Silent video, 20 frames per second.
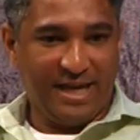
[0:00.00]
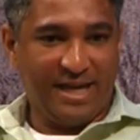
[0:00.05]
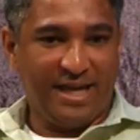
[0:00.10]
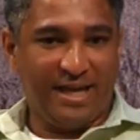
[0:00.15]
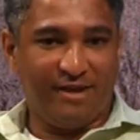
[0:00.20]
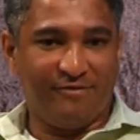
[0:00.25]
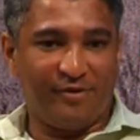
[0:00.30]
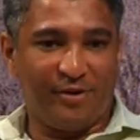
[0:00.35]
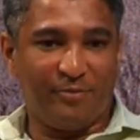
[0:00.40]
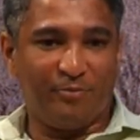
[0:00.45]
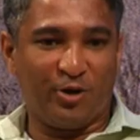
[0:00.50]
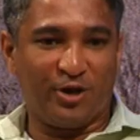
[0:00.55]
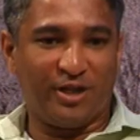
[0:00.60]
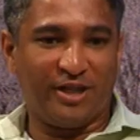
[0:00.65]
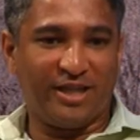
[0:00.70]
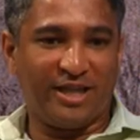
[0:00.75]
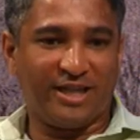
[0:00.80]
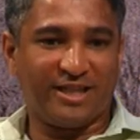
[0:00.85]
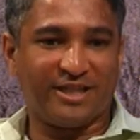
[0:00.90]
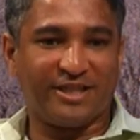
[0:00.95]
everybody
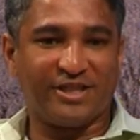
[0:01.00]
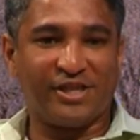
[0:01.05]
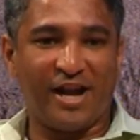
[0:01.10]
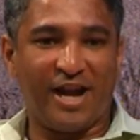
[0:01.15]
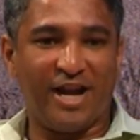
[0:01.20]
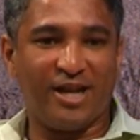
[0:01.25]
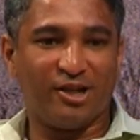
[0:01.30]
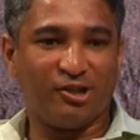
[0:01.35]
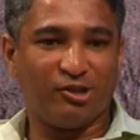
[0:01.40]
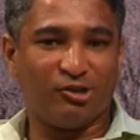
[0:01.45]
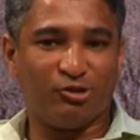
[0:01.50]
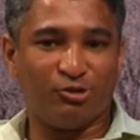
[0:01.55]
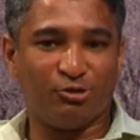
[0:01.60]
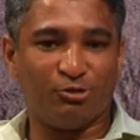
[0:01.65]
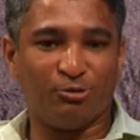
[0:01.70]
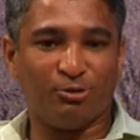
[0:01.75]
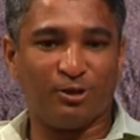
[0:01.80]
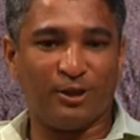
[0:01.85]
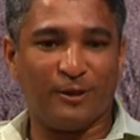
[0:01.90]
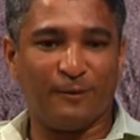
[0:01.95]
that's trying
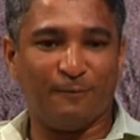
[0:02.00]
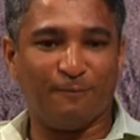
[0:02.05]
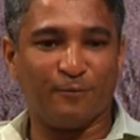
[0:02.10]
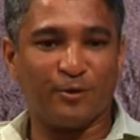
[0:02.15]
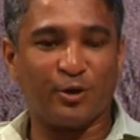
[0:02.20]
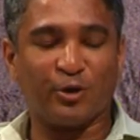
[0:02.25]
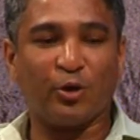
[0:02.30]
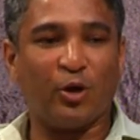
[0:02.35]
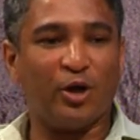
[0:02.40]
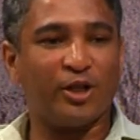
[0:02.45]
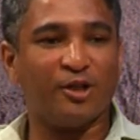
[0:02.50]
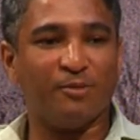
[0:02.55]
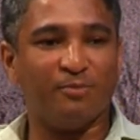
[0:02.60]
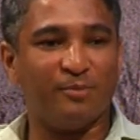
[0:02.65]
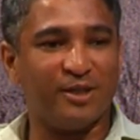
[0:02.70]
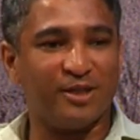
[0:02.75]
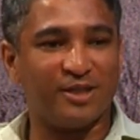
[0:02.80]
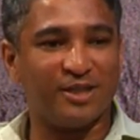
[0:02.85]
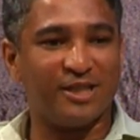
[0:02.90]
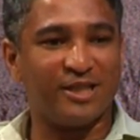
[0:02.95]
to start a
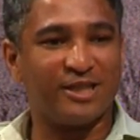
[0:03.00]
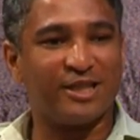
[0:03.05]
business,